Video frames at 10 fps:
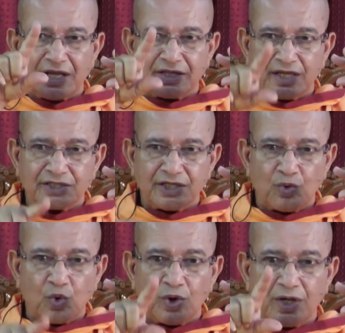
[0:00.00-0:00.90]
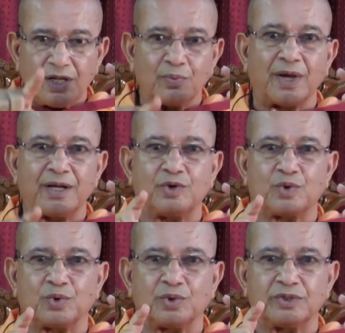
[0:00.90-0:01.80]
they see only one
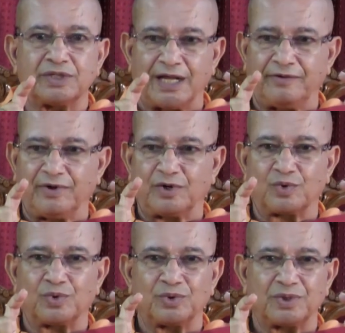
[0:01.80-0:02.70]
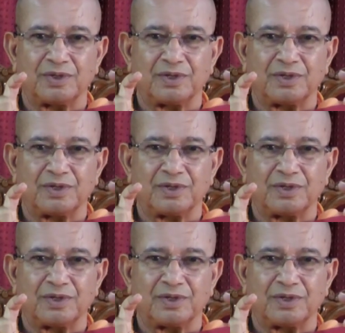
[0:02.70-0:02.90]
truth, scientific truth.